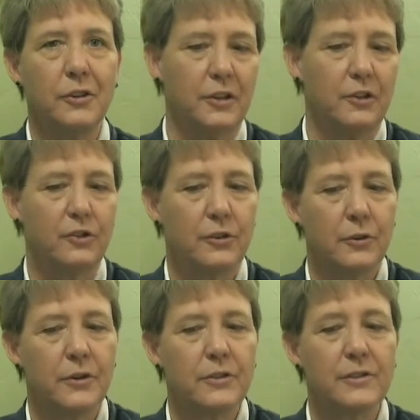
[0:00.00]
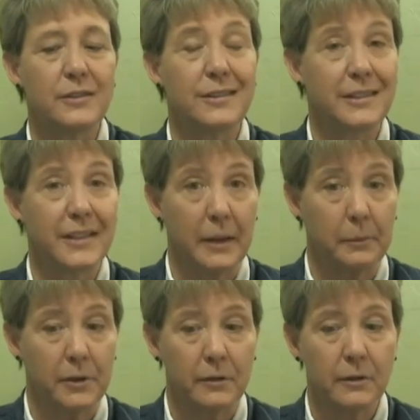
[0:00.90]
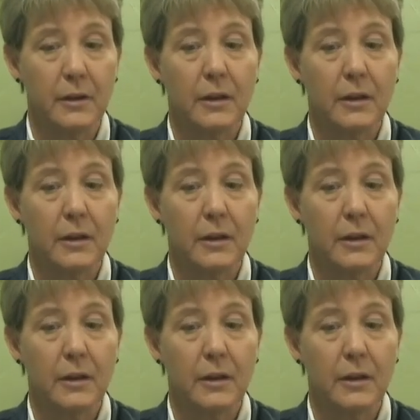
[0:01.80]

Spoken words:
endurance, and stamina,